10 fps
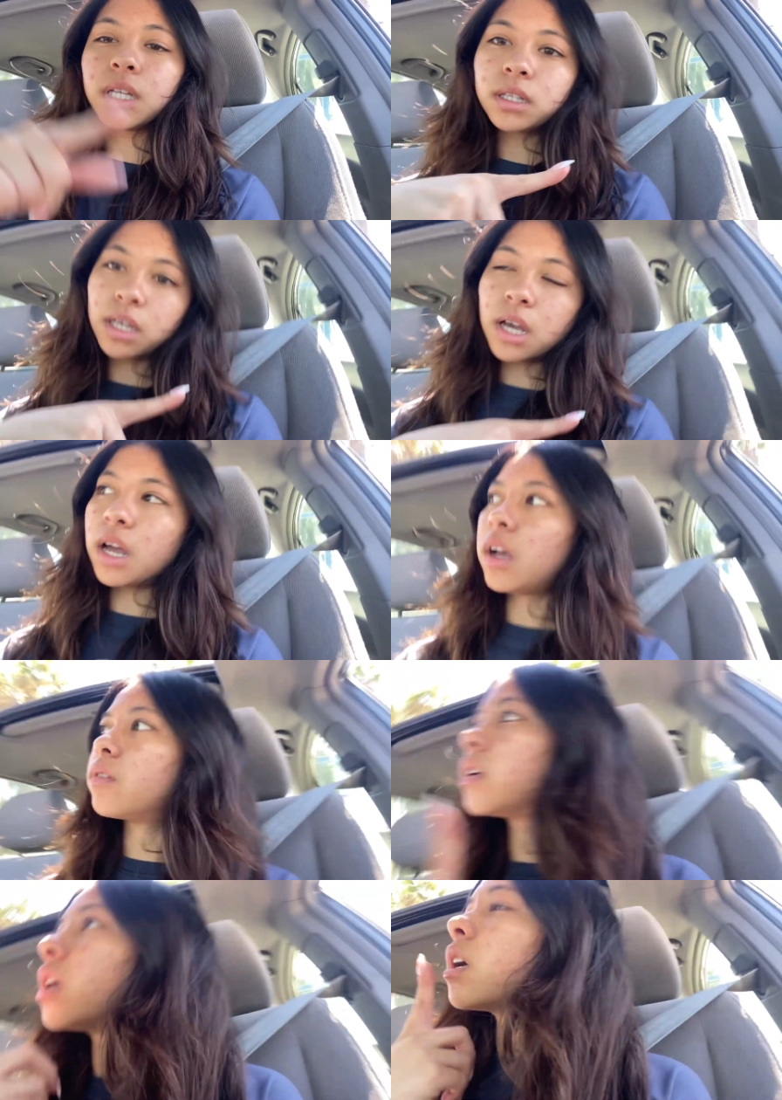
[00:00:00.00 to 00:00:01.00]
that they have
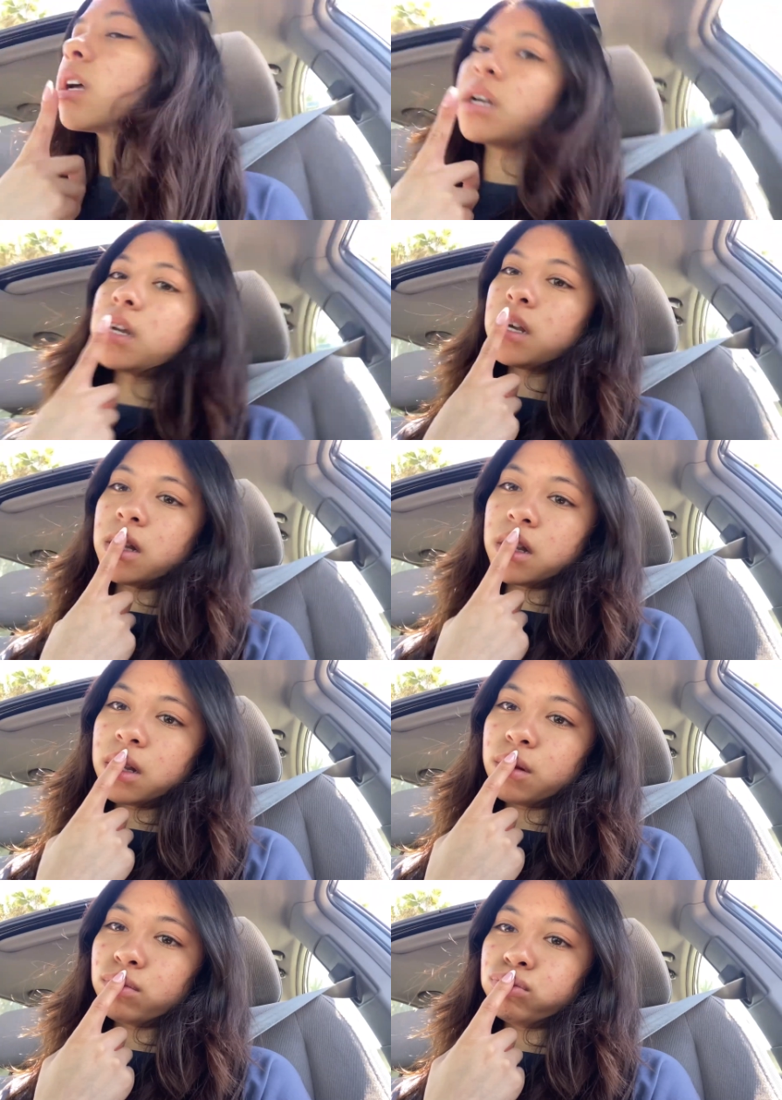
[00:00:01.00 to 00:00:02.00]

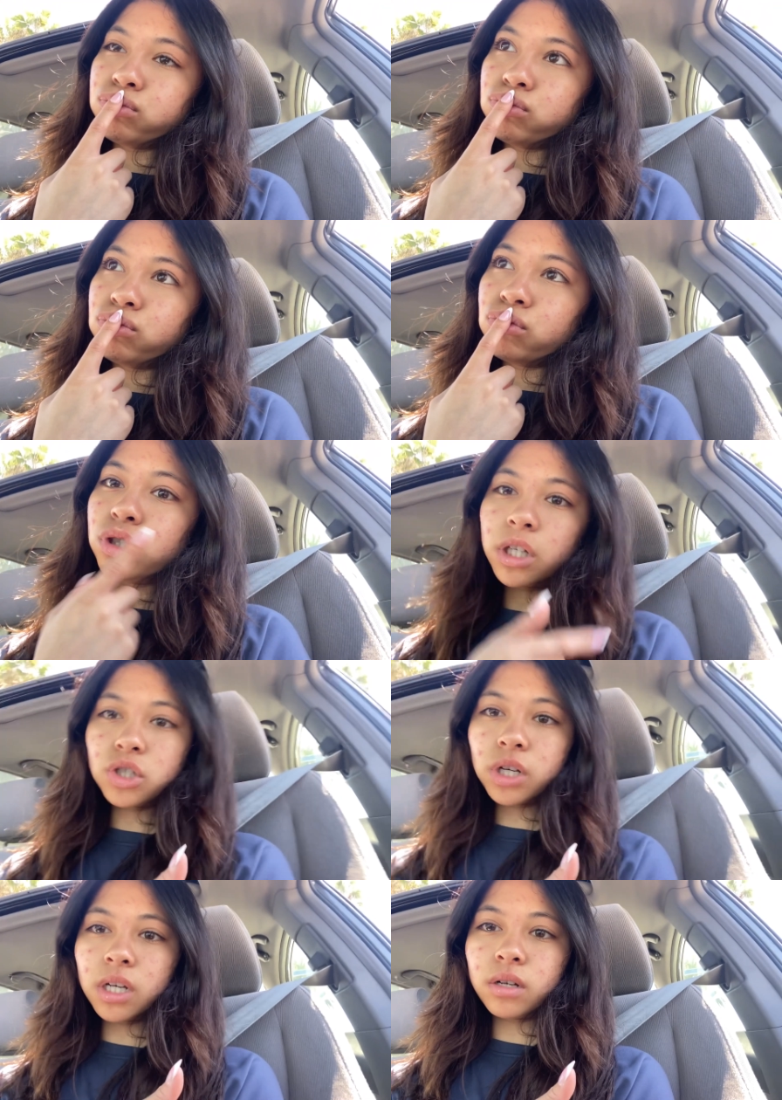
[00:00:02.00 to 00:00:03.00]
um, like a
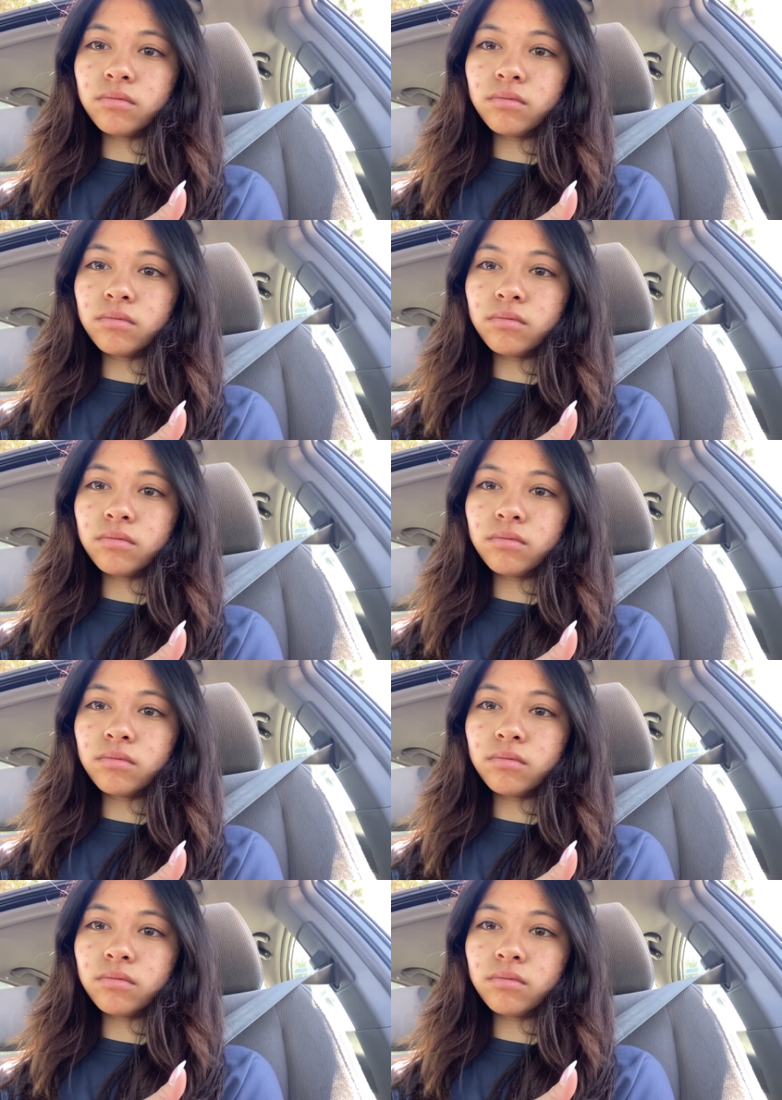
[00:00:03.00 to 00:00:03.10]
straightener.